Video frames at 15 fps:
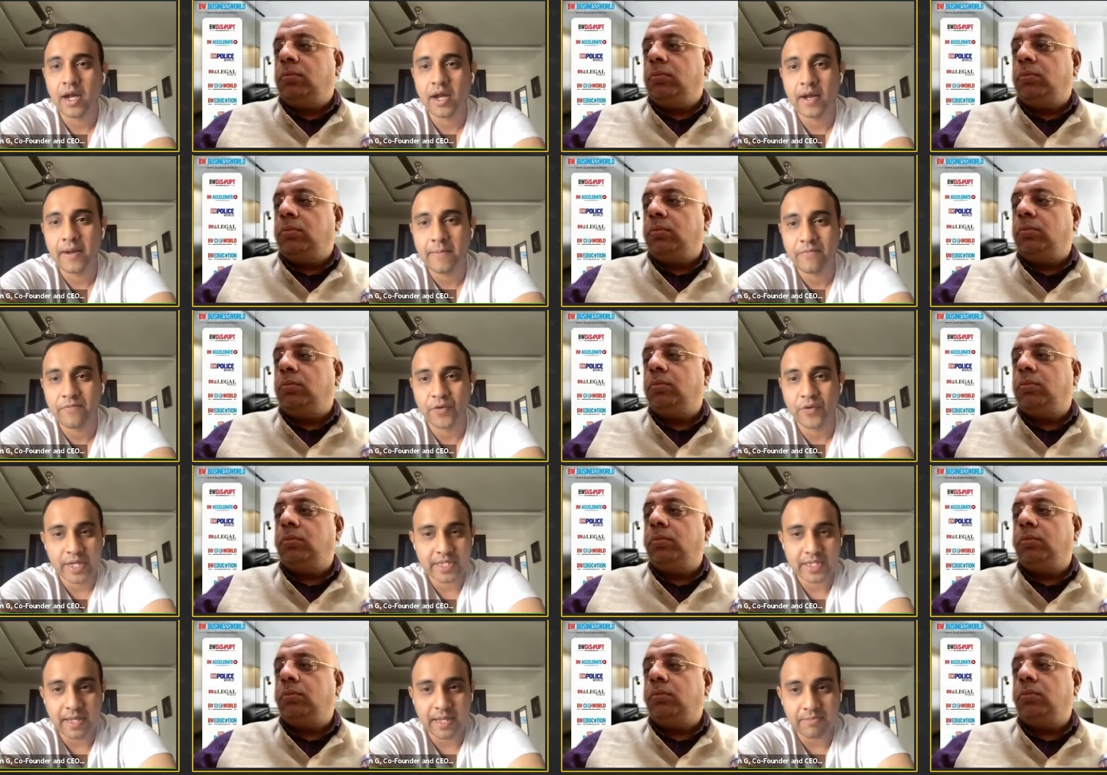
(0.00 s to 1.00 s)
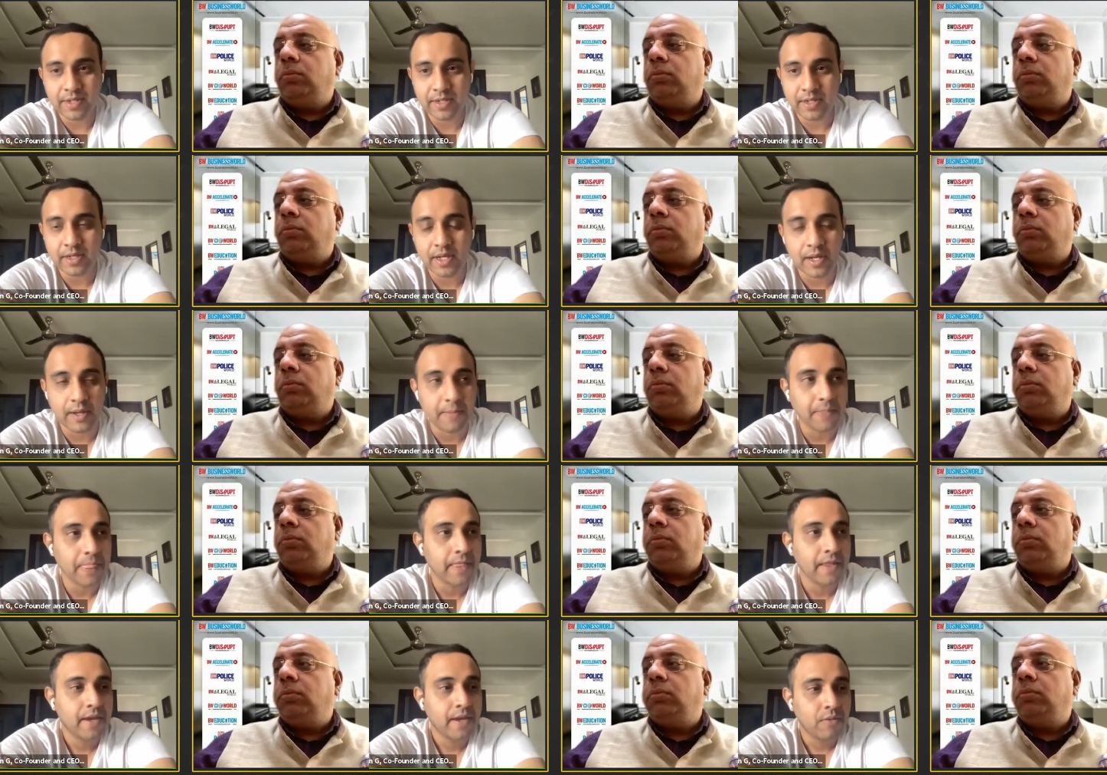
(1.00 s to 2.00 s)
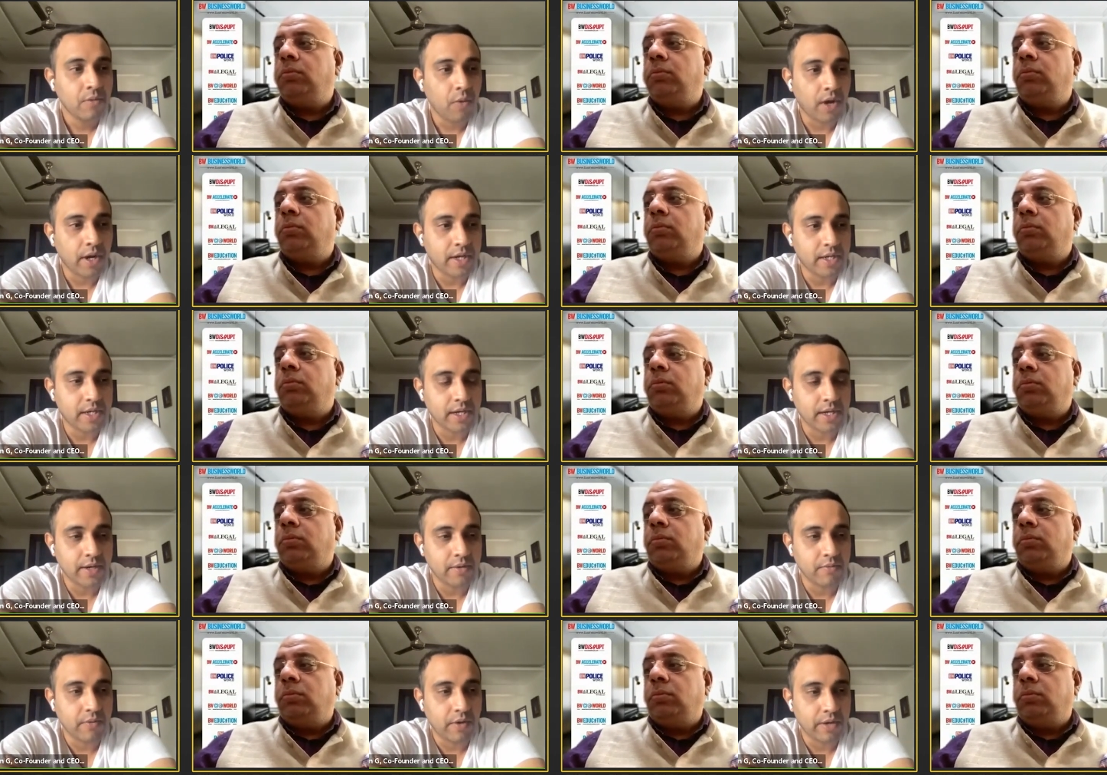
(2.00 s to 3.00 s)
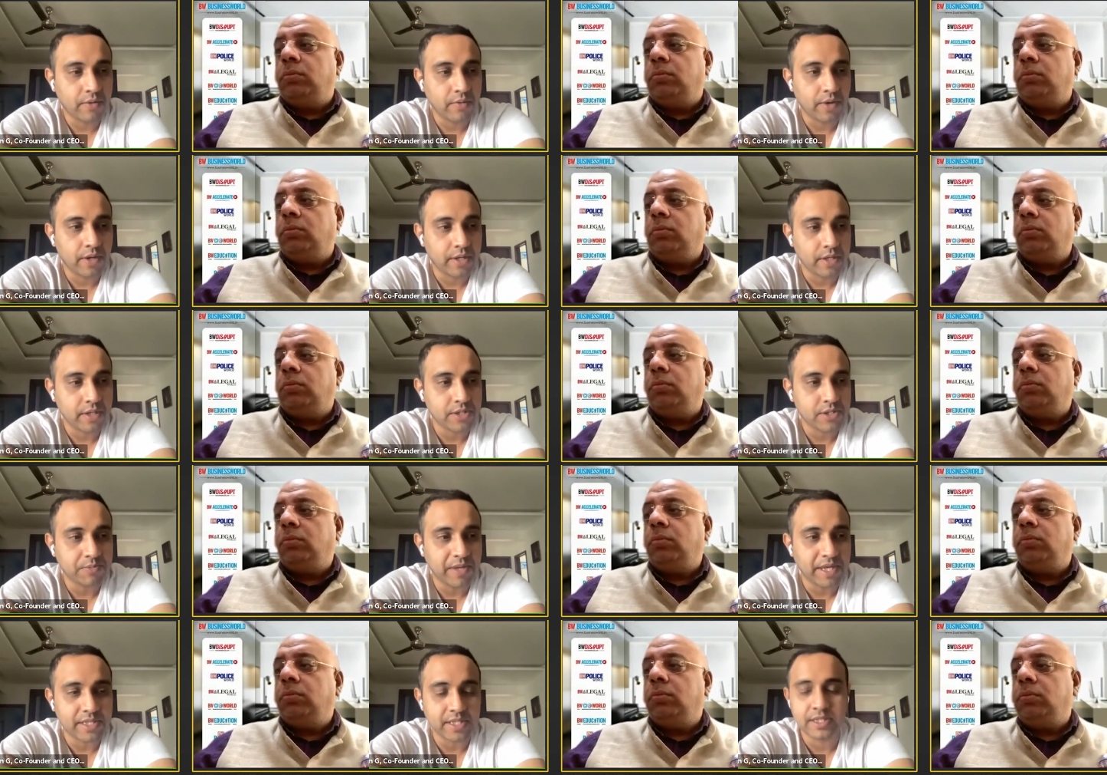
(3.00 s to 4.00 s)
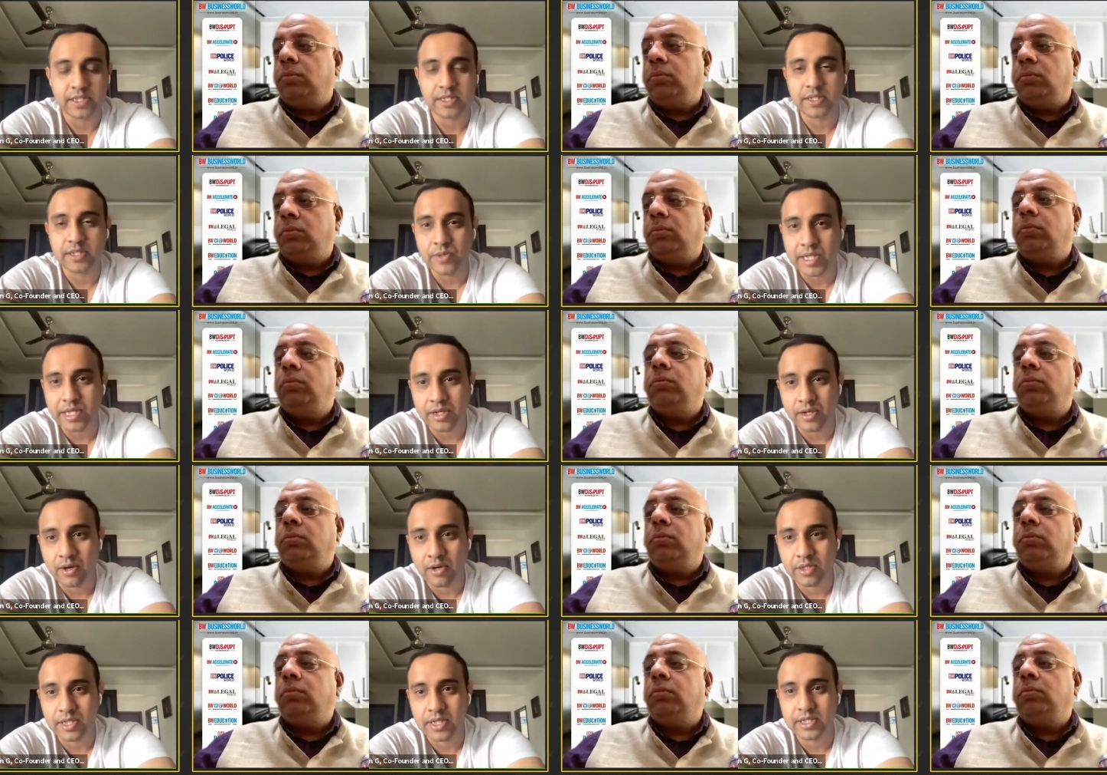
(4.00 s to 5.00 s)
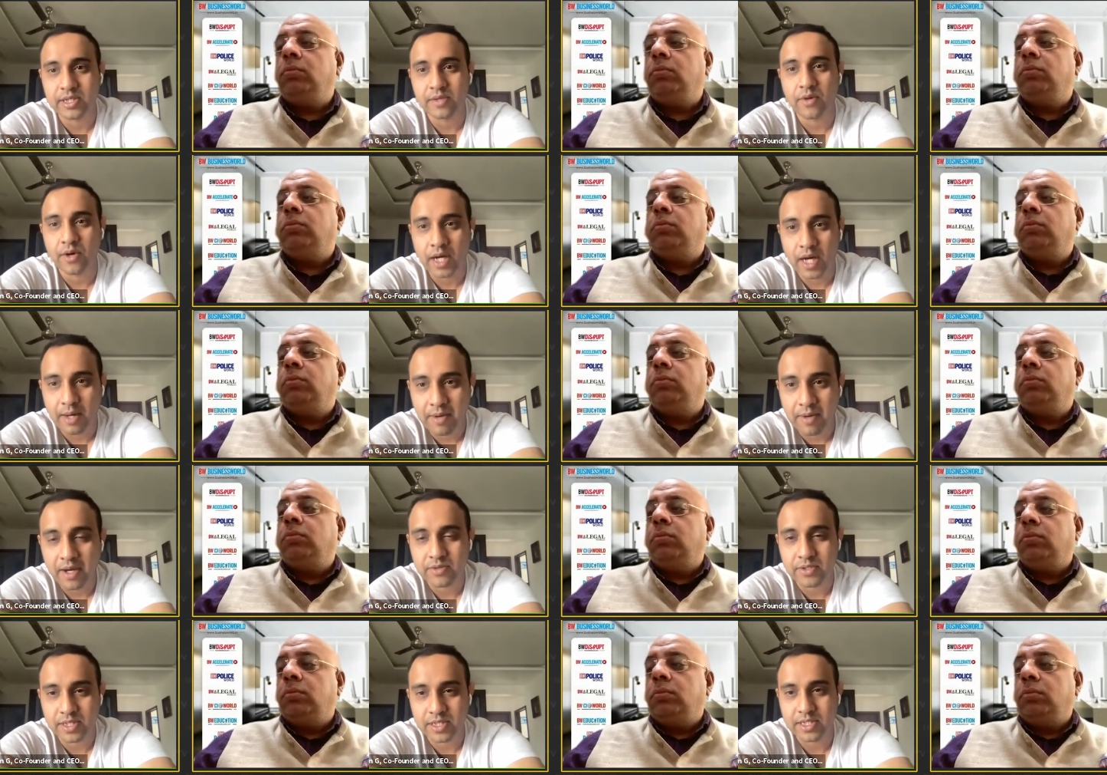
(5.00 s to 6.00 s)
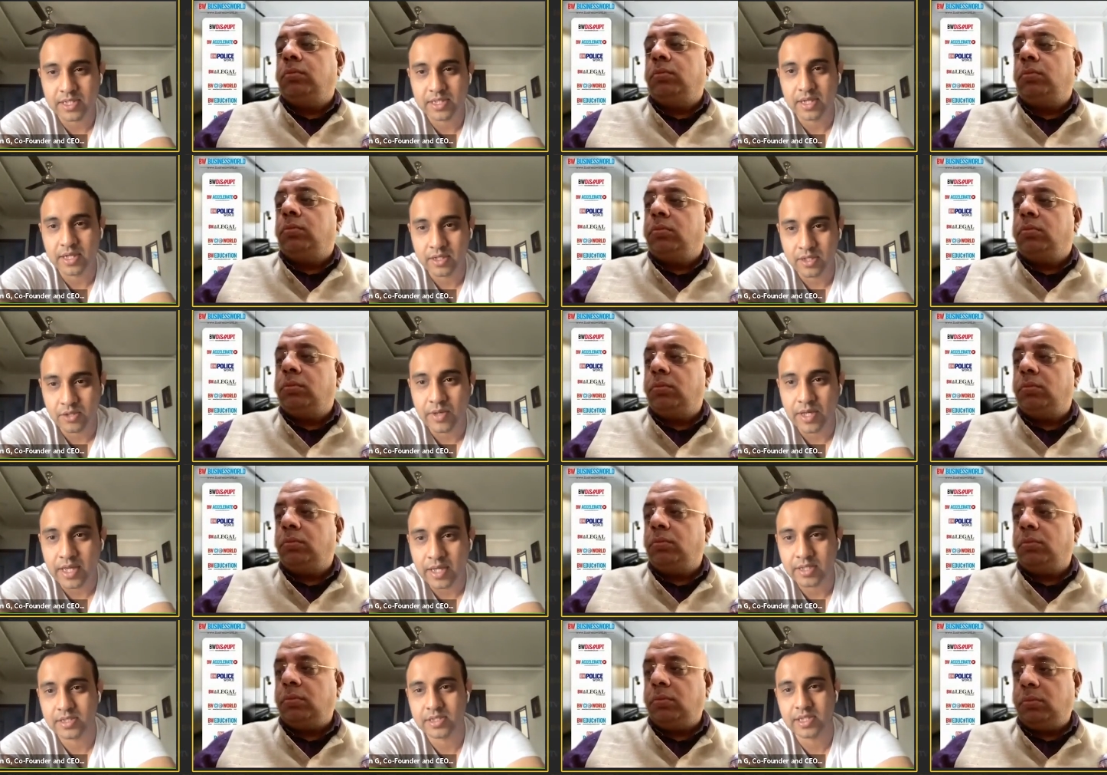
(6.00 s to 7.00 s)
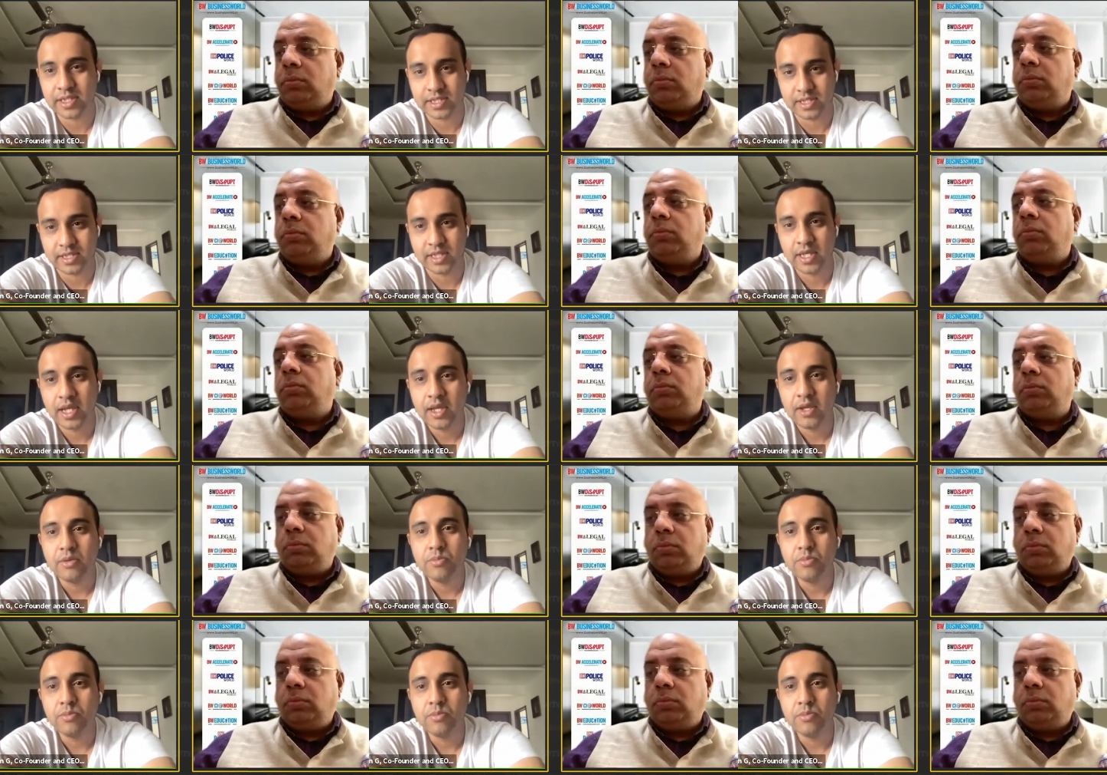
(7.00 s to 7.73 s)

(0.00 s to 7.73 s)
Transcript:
Speaker 1: Uh, for example, uh, what uh, what what spaces in Twitter or should I say what Clubhouse etc. are doing is just